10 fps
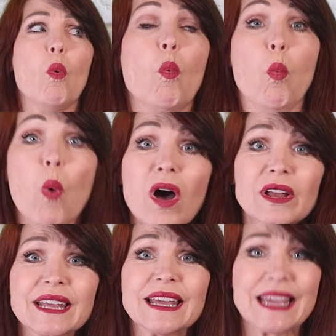
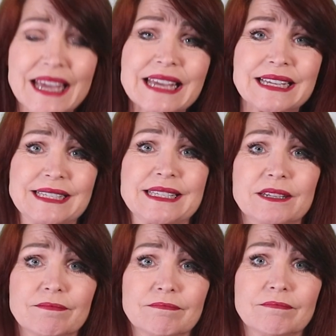What
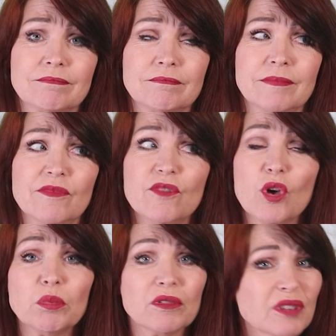is
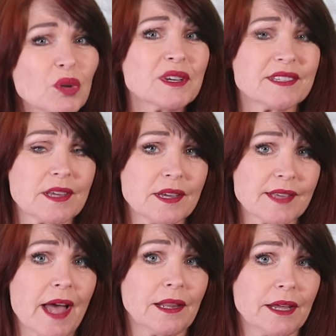verbal fluency
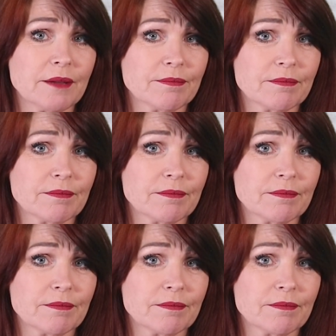exactly?